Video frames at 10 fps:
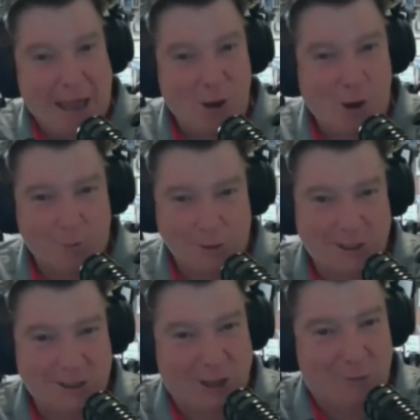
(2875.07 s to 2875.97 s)
over,
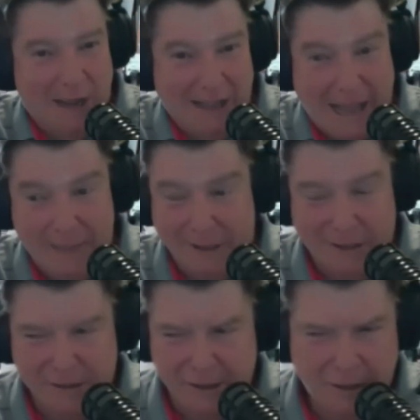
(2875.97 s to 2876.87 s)
sits on my lap. He
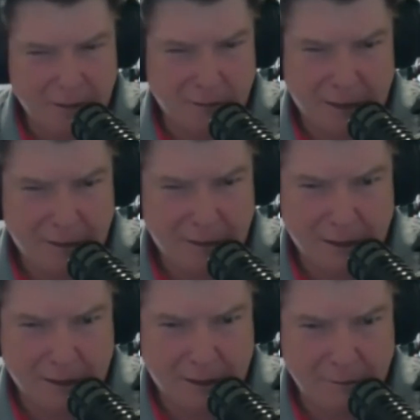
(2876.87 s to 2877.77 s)
goes, I don't like
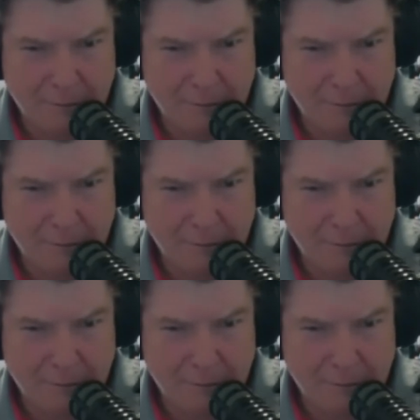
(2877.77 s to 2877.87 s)
that guy.